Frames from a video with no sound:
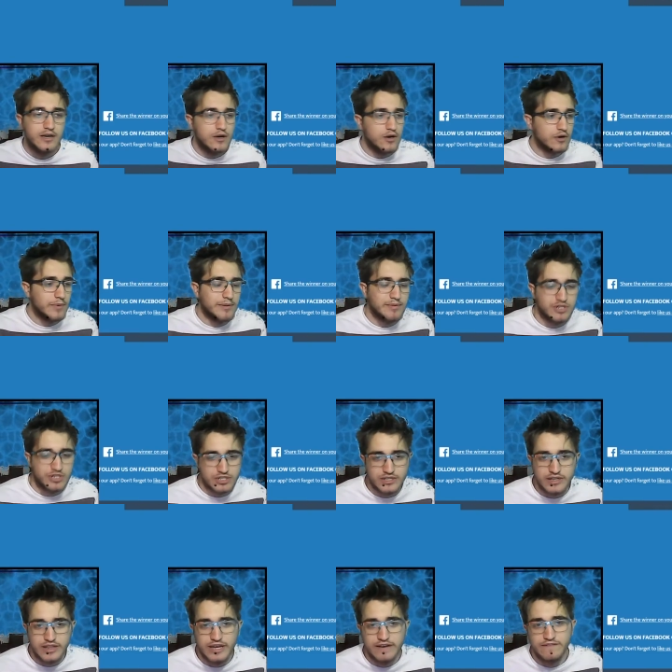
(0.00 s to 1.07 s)
or maybe just
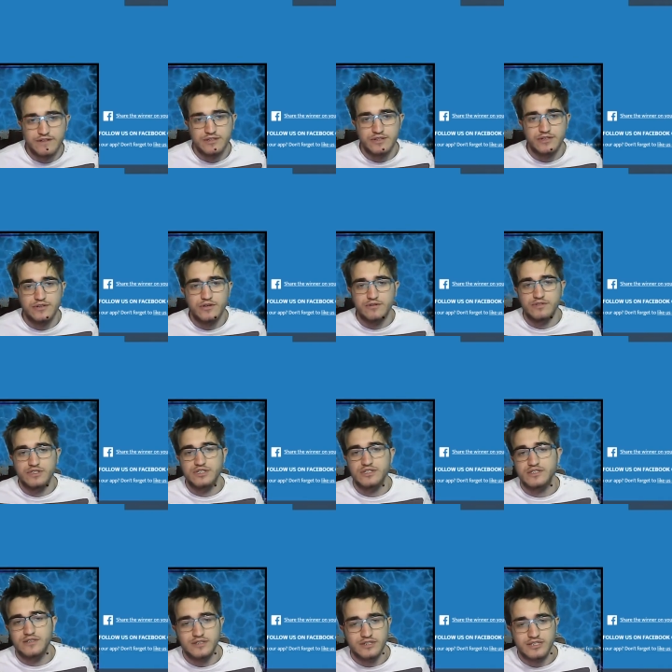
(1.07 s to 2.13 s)
11, you know,
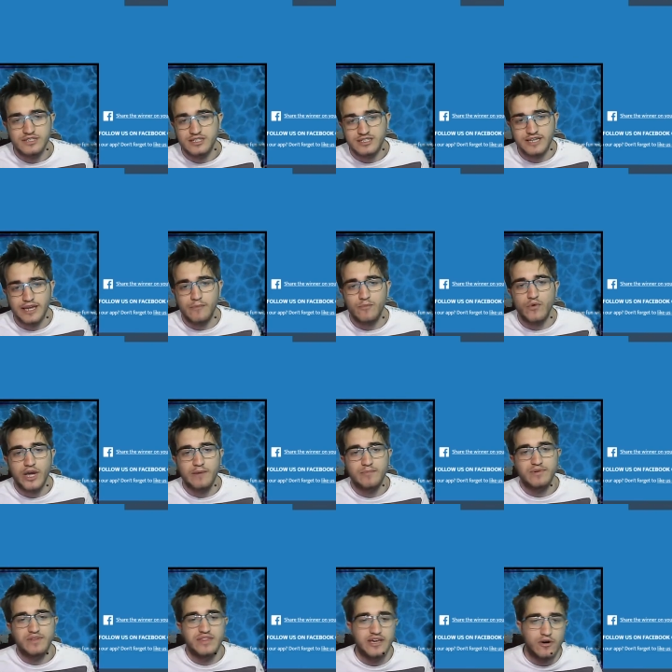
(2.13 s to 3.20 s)
just the same way,
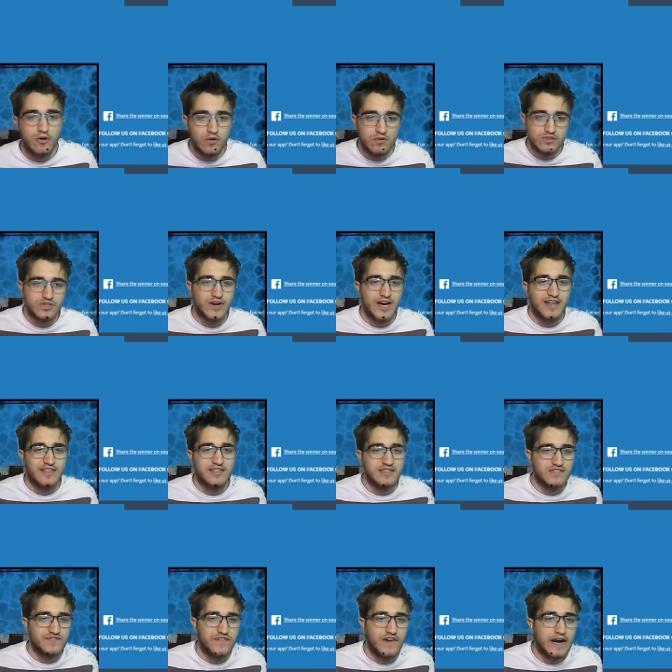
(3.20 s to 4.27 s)
but they also add
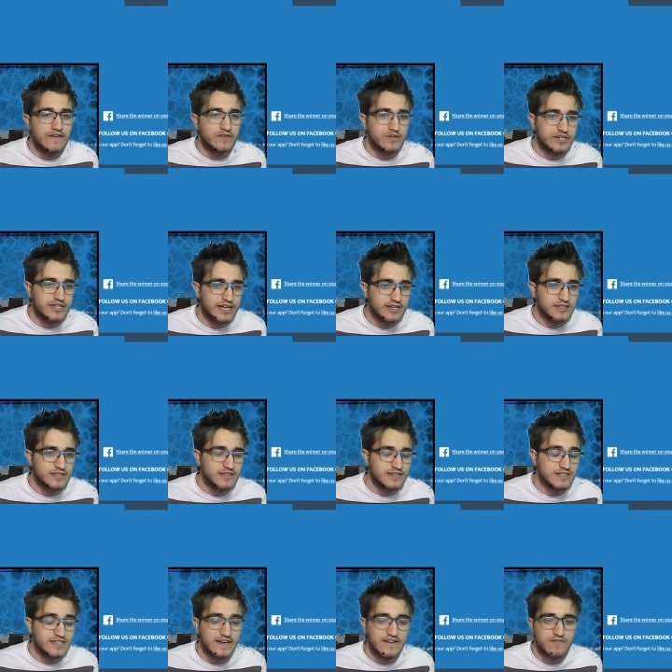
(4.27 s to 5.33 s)
this 5 or 10
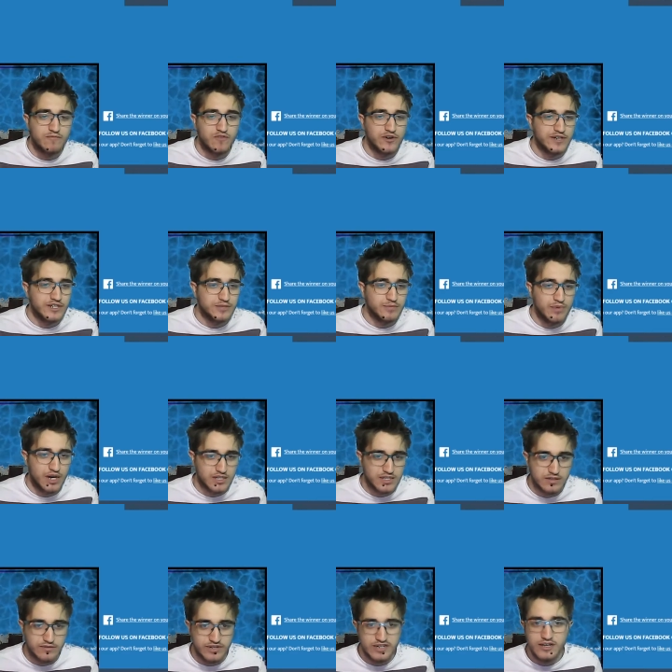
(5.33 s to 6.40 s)
CCF for each boss
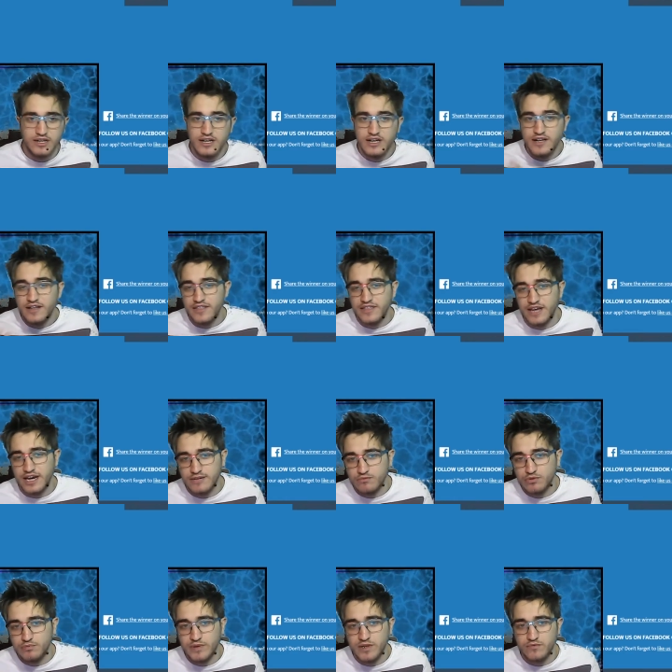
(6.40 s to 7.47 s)
clear. That
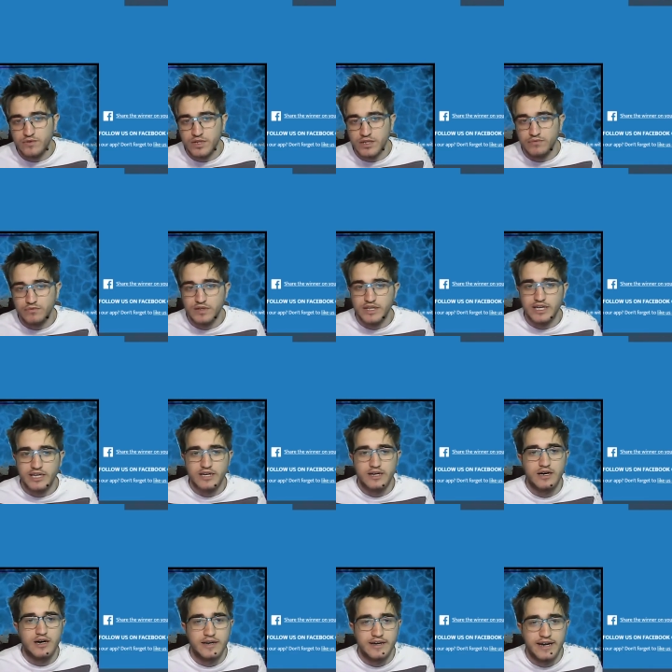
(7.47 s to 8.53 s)
would be really
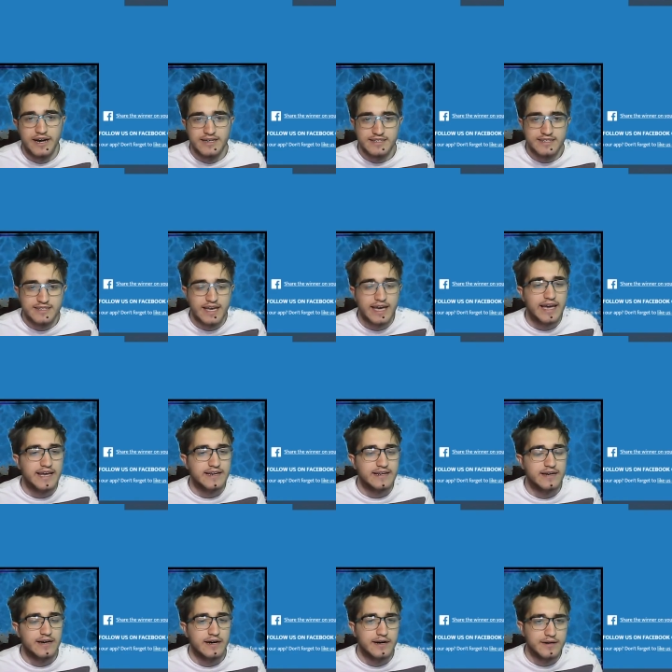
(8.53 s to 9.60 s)
nice and
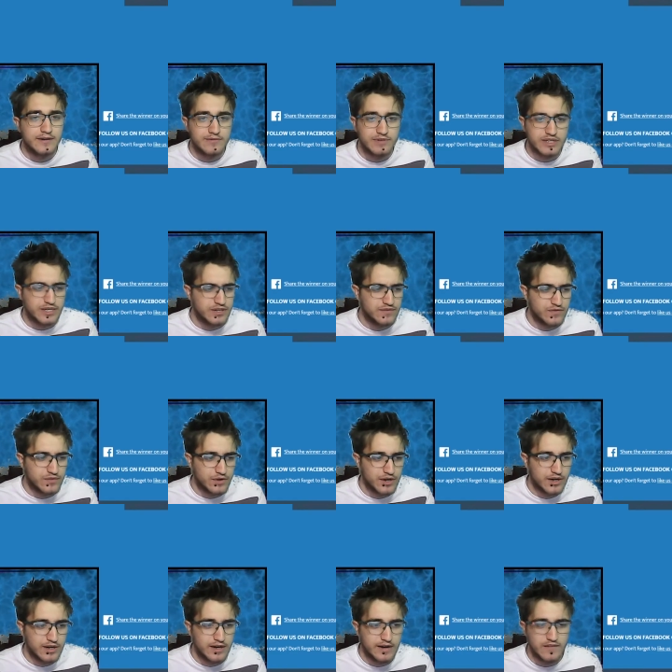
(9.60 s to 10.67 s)
really good
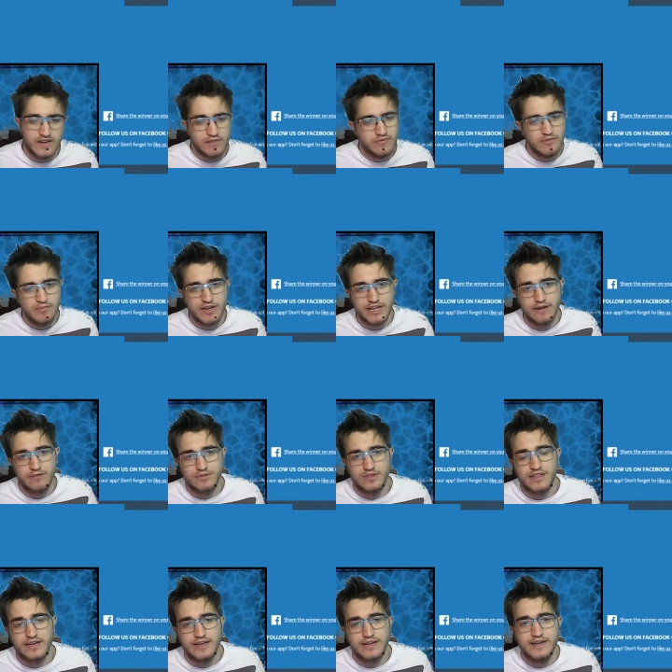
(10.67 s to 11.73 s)
for everybody, I
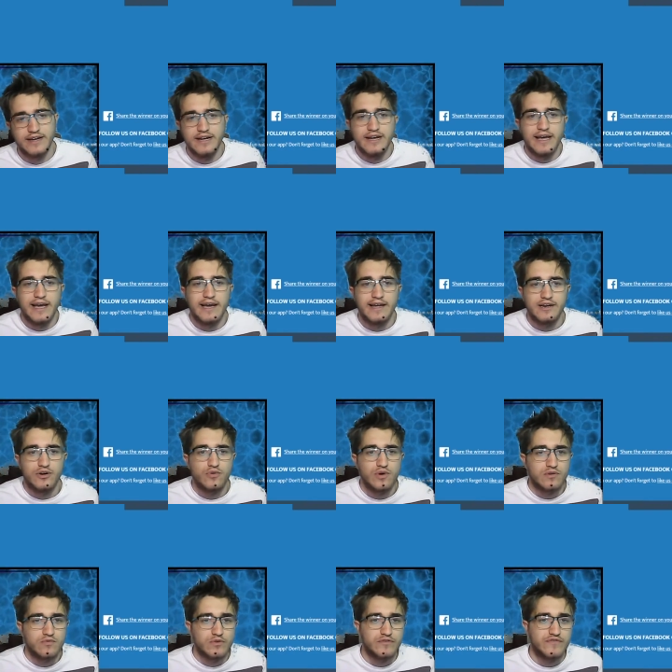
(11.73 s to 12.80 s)
would think, and no
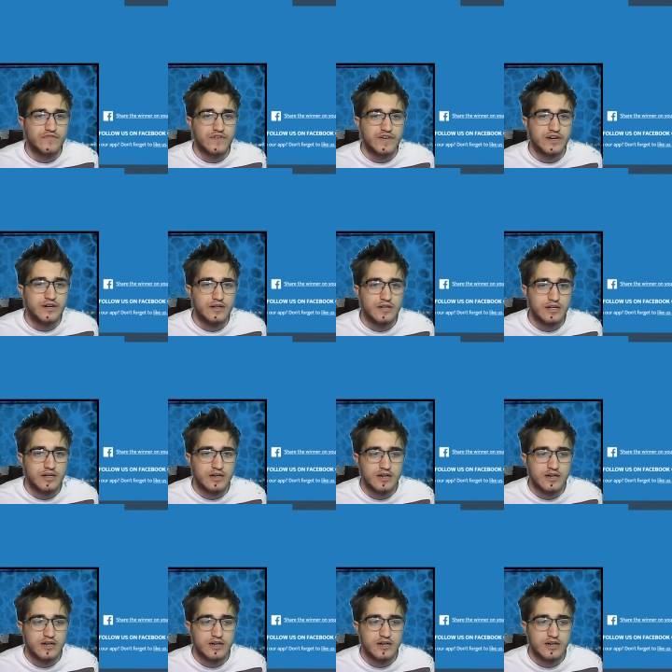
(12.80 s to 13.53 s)
one would feel